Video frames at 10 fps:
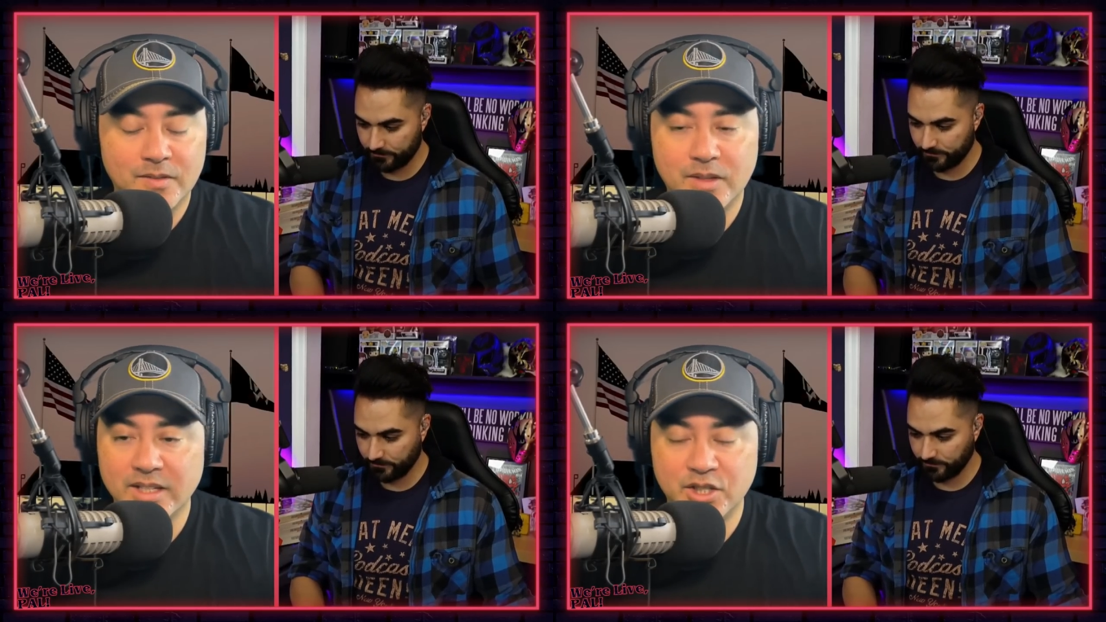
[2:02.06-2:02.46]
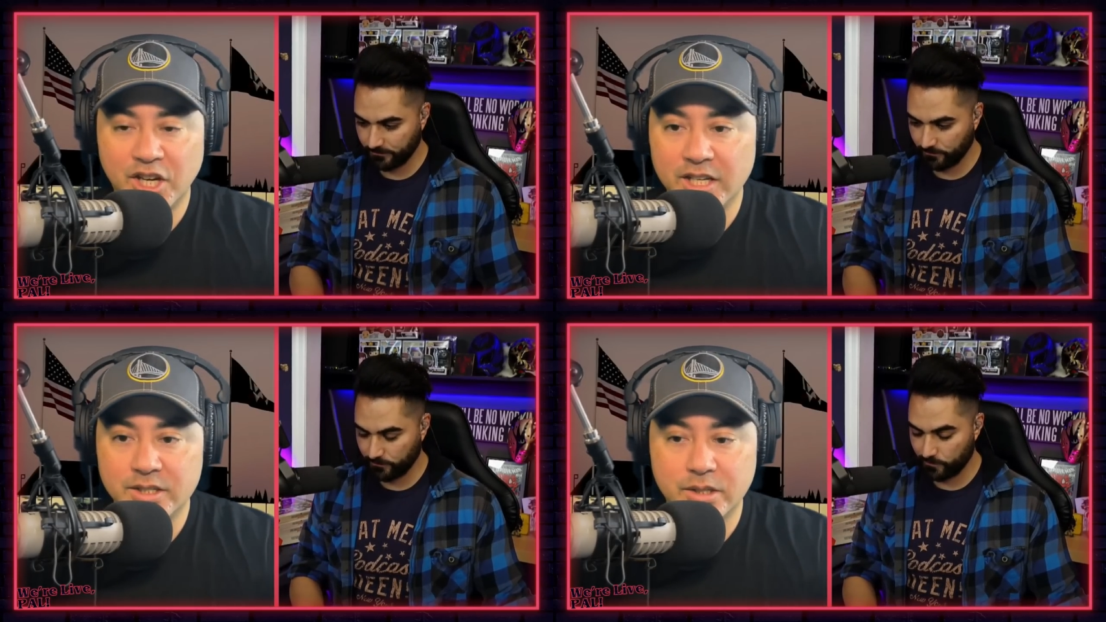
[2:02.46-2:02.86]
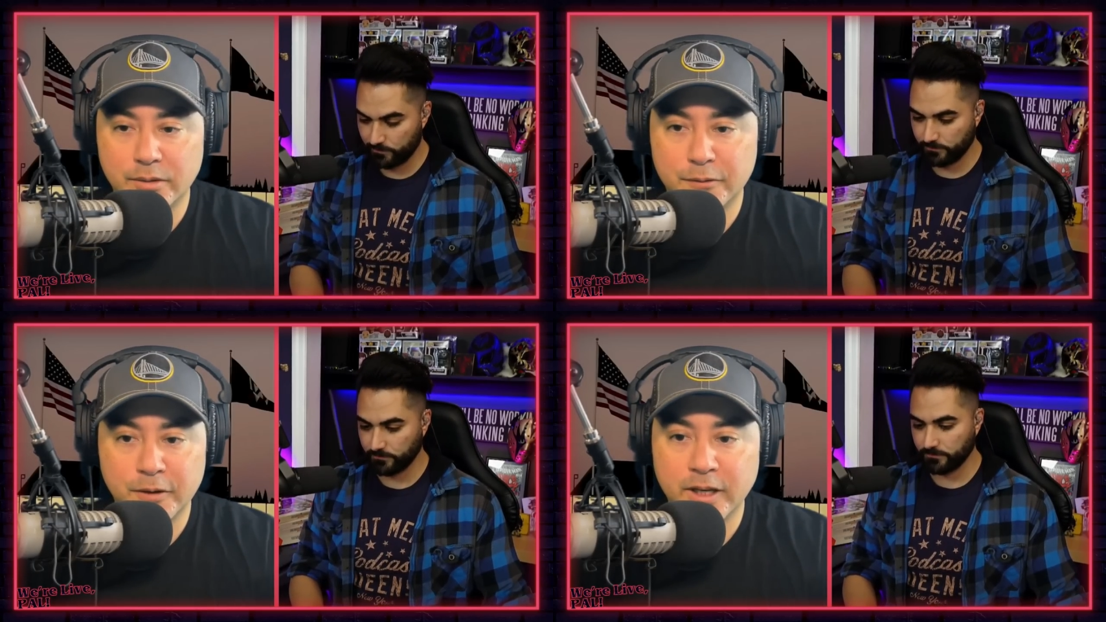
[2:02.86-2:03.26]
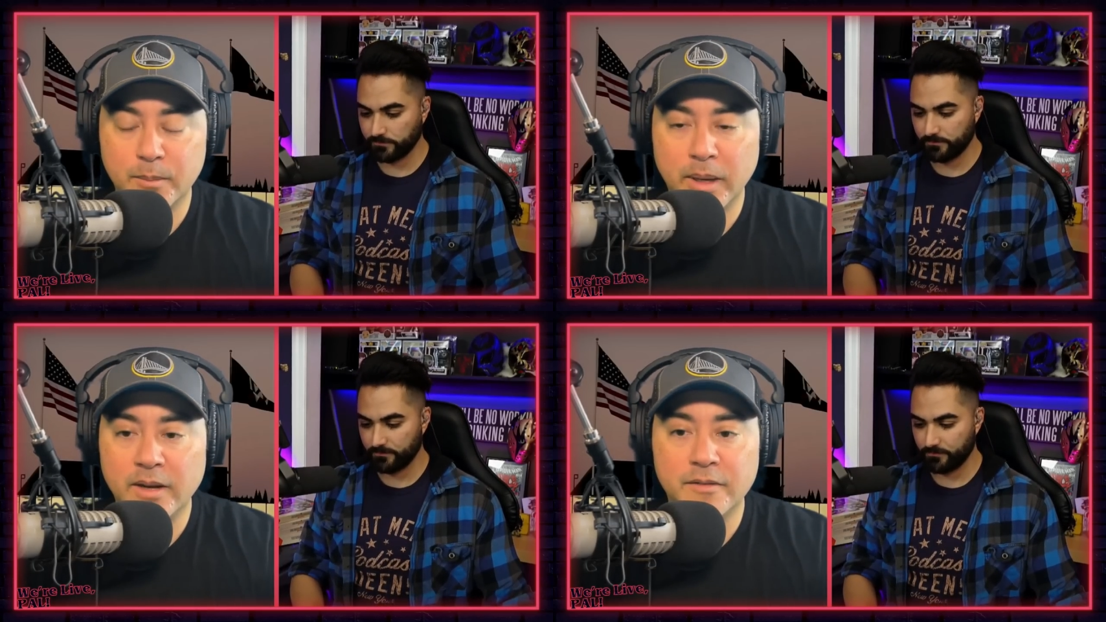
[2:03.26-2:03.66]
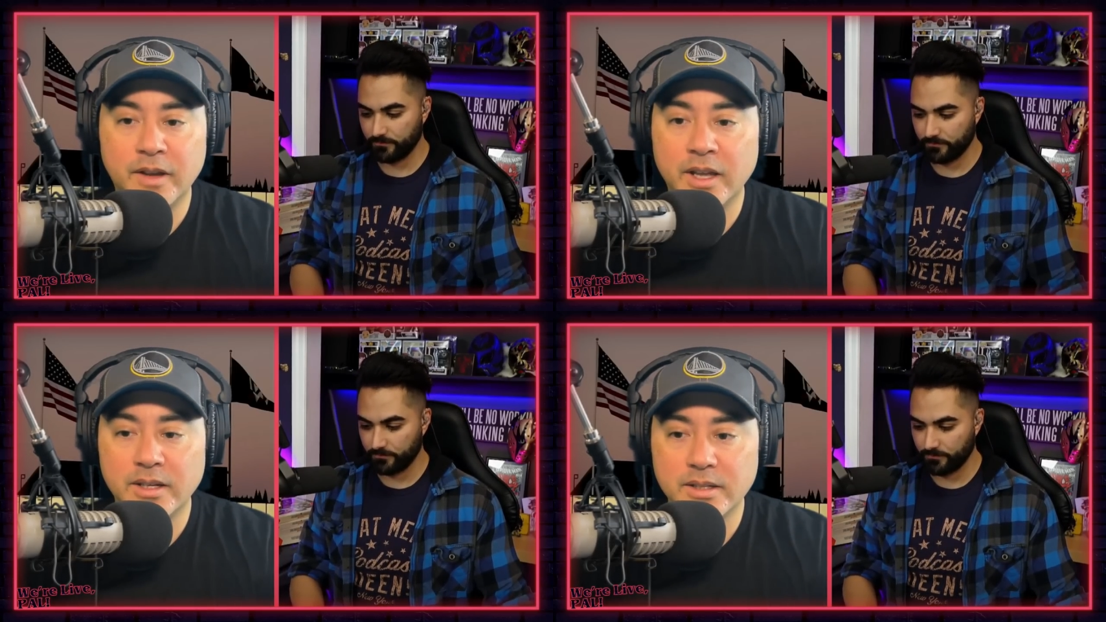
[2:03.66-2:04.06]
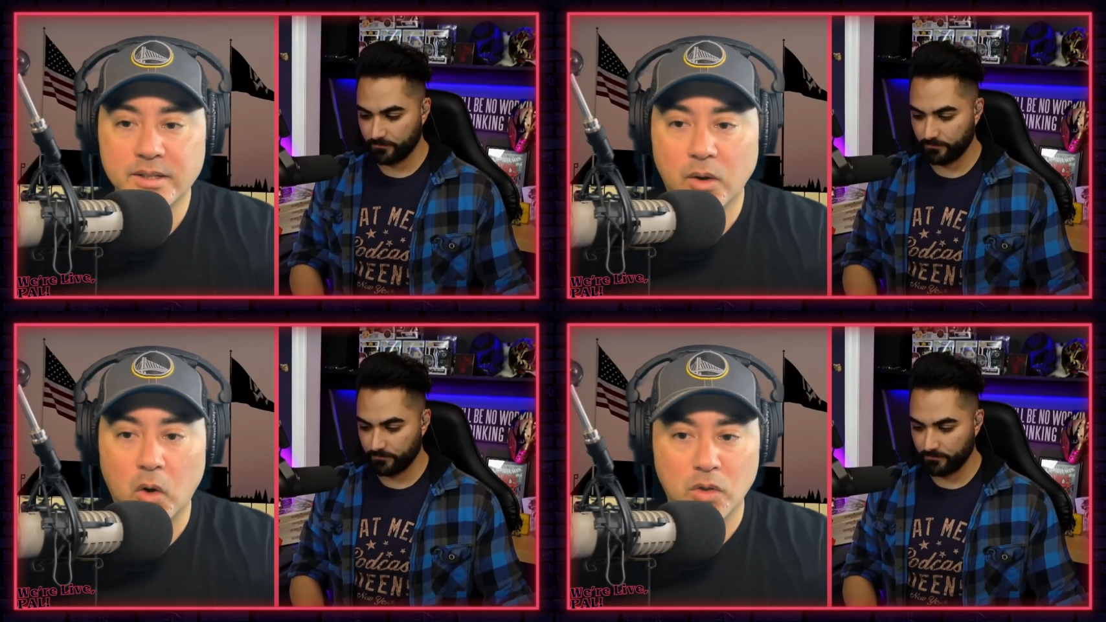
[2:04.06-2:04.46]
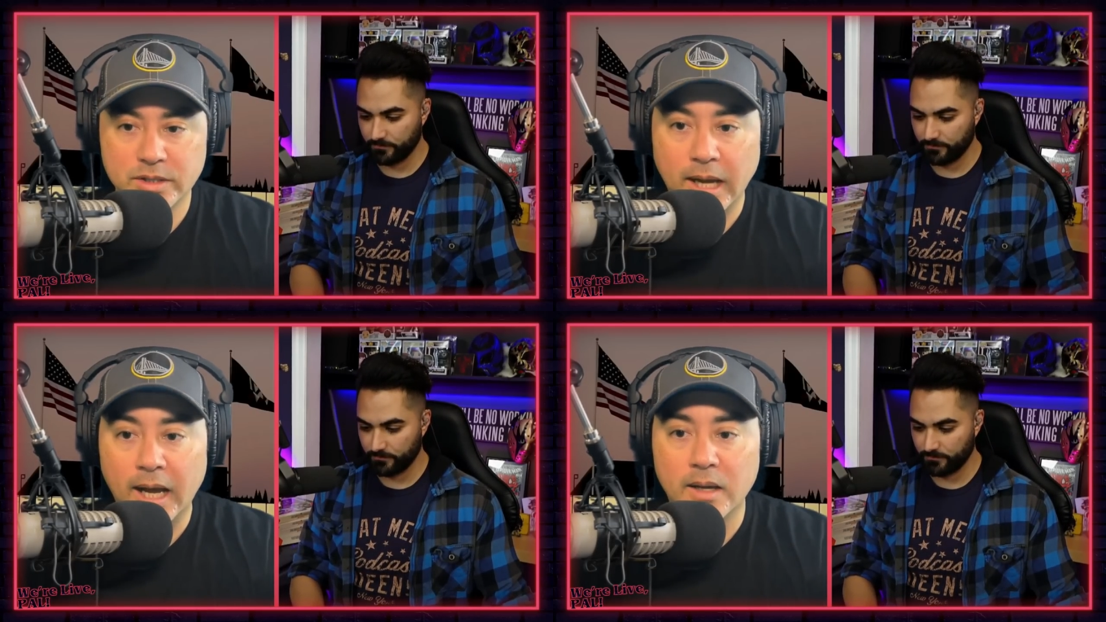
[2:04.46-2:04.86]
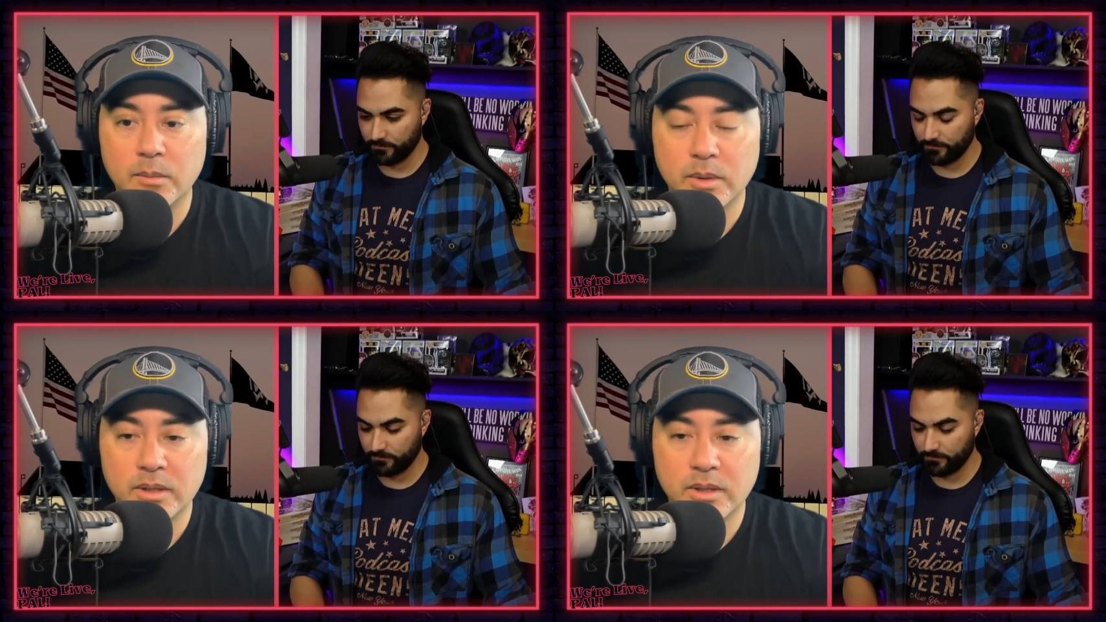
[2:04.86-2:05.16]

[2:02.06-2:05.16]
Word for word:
Speaker 1: they change the friggin' main event all the time.